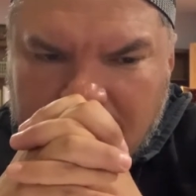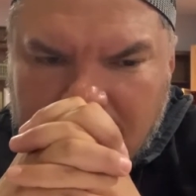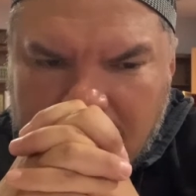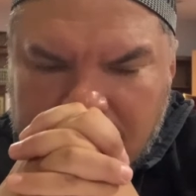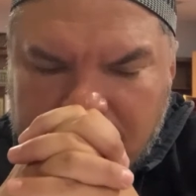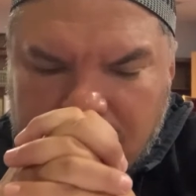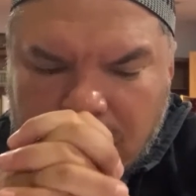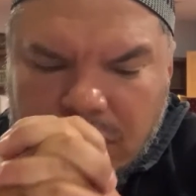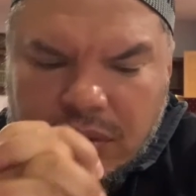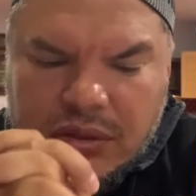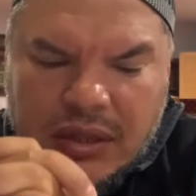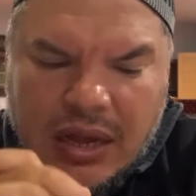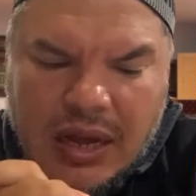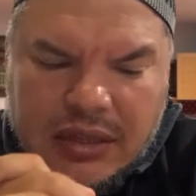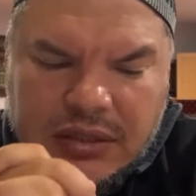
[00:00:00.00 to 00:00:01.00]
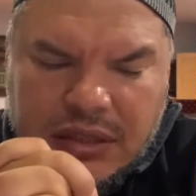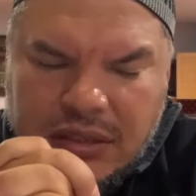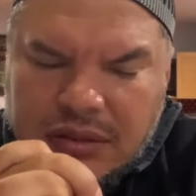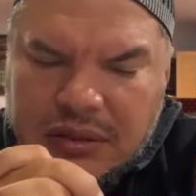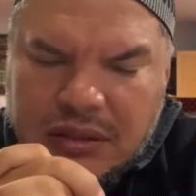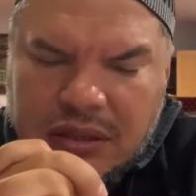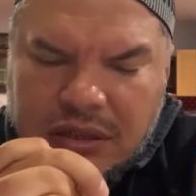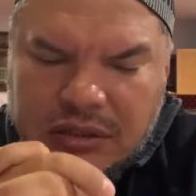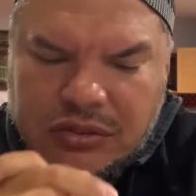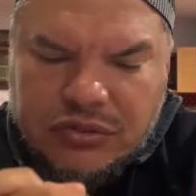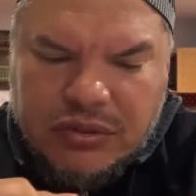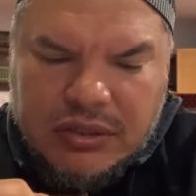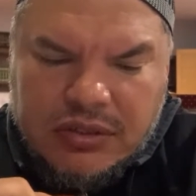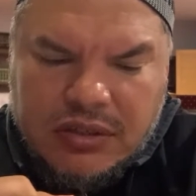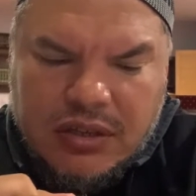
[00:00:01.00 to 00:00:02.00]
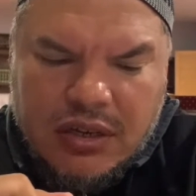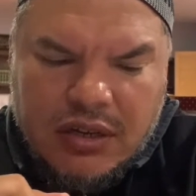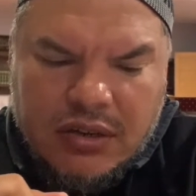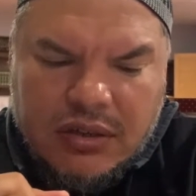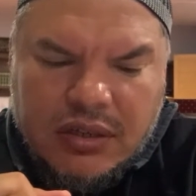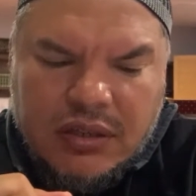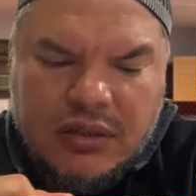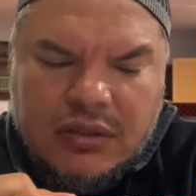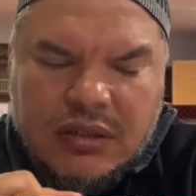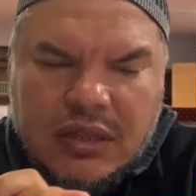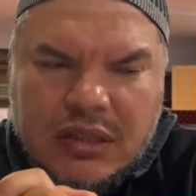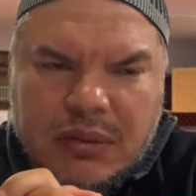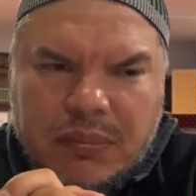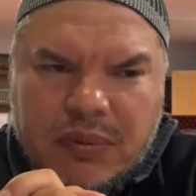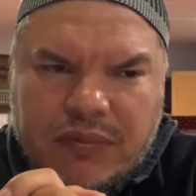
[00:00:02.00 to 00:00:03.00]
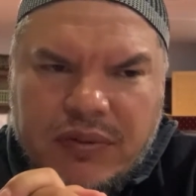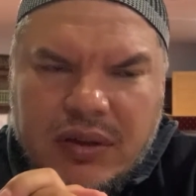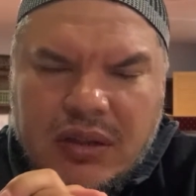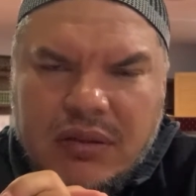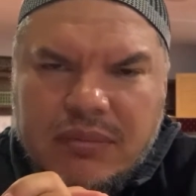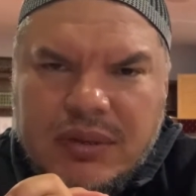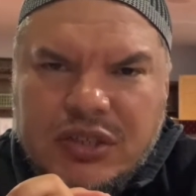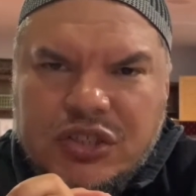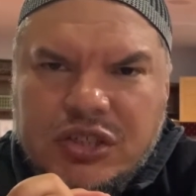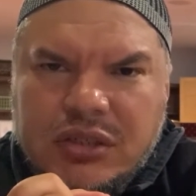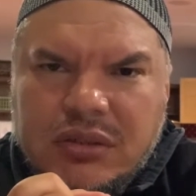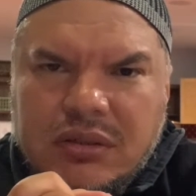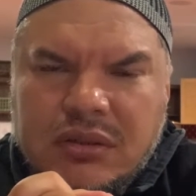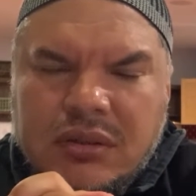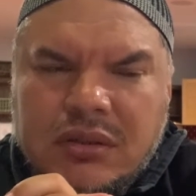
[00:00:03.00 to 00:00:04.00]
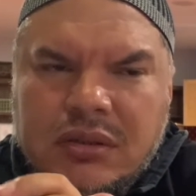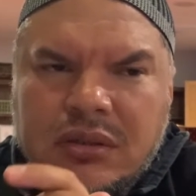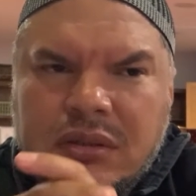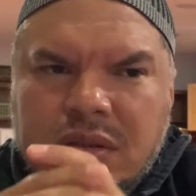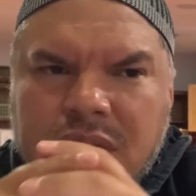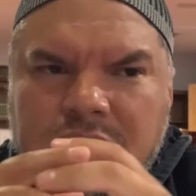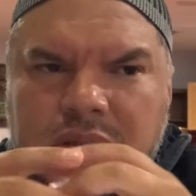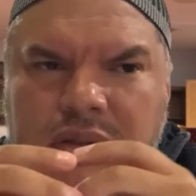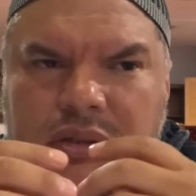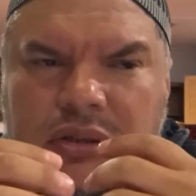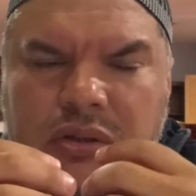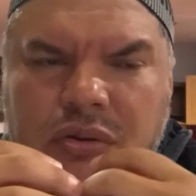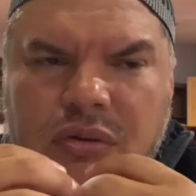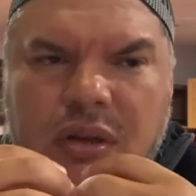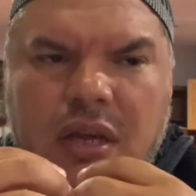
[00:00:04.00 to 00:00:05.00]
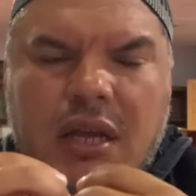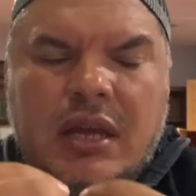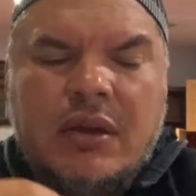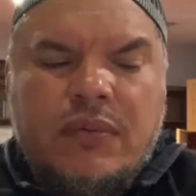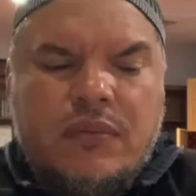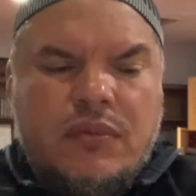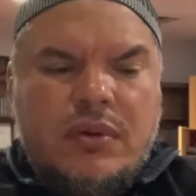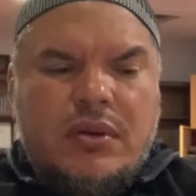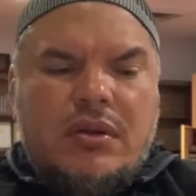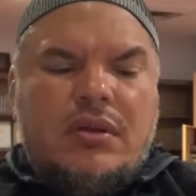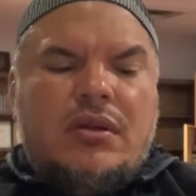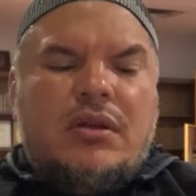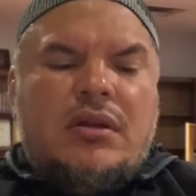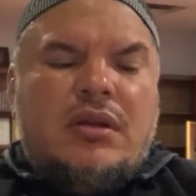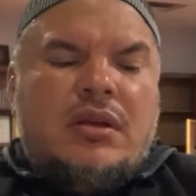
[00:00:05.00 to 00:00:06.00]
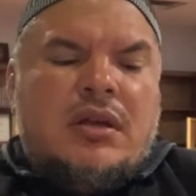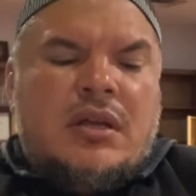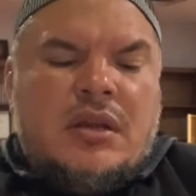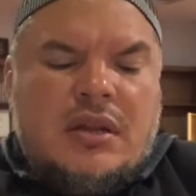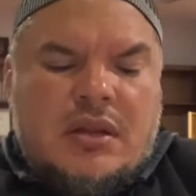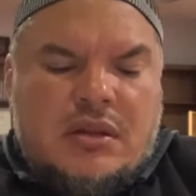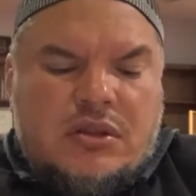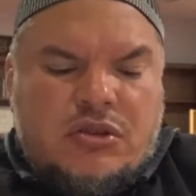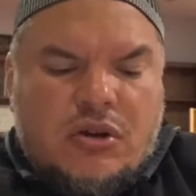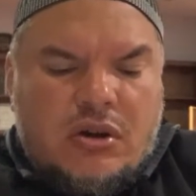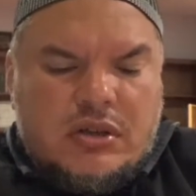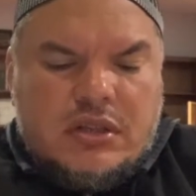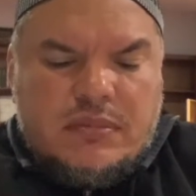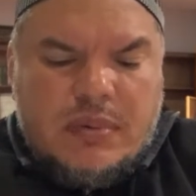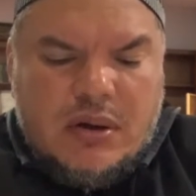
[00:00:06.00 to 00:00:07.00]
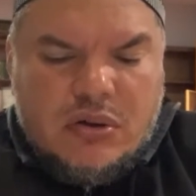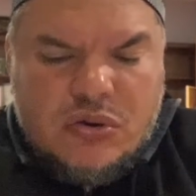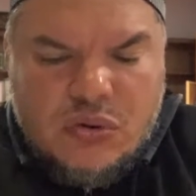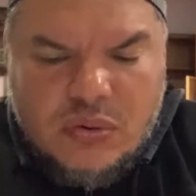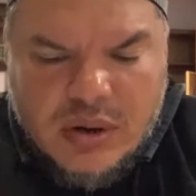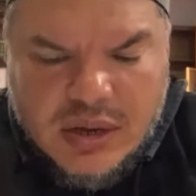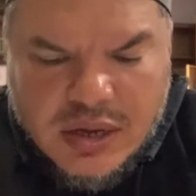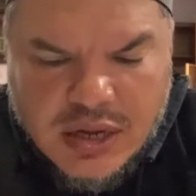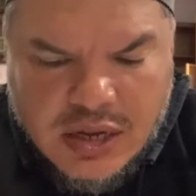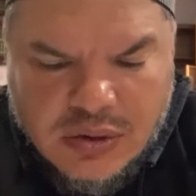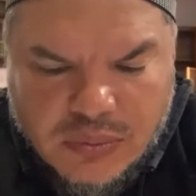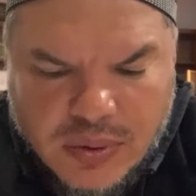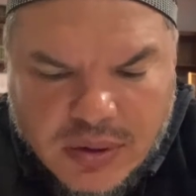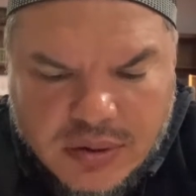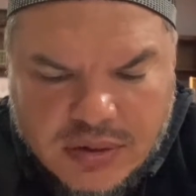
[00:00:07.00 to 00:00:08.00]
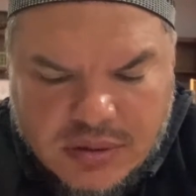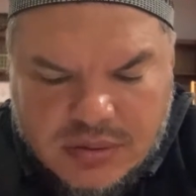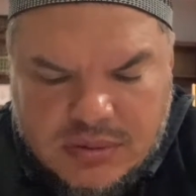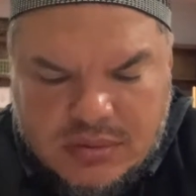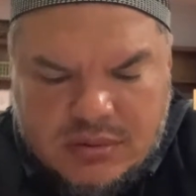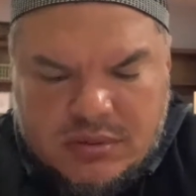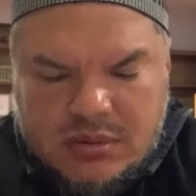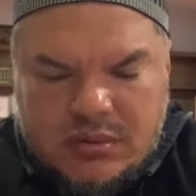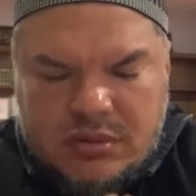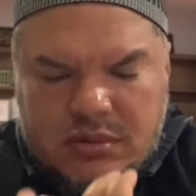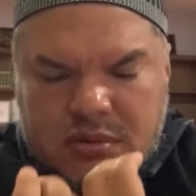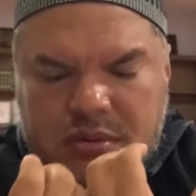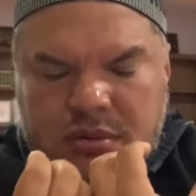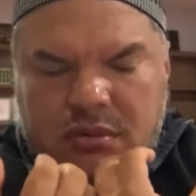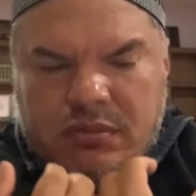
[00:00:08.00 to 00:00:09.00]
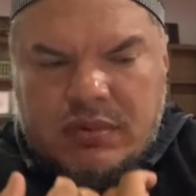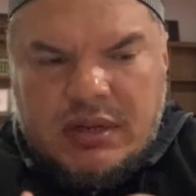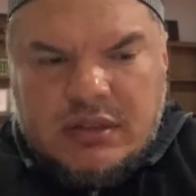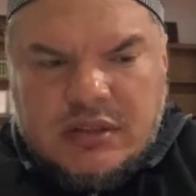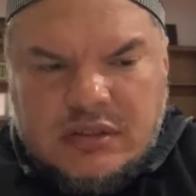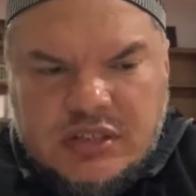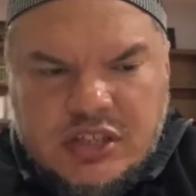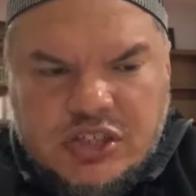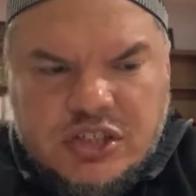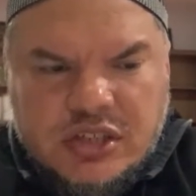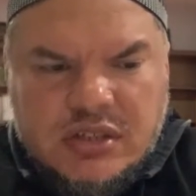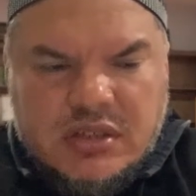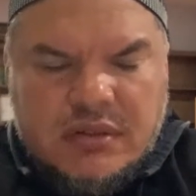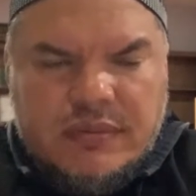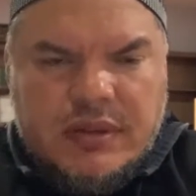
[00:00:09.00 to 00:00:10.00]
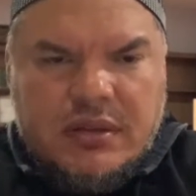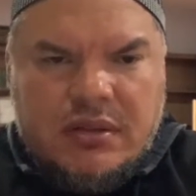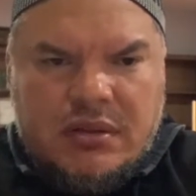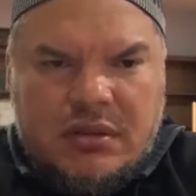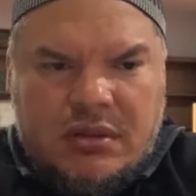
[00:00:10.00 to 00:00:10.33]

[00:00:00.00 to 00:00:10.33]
And so the hadith illustrates clearly that the prophetic mission, it talked about going inward, right? The teachings of it,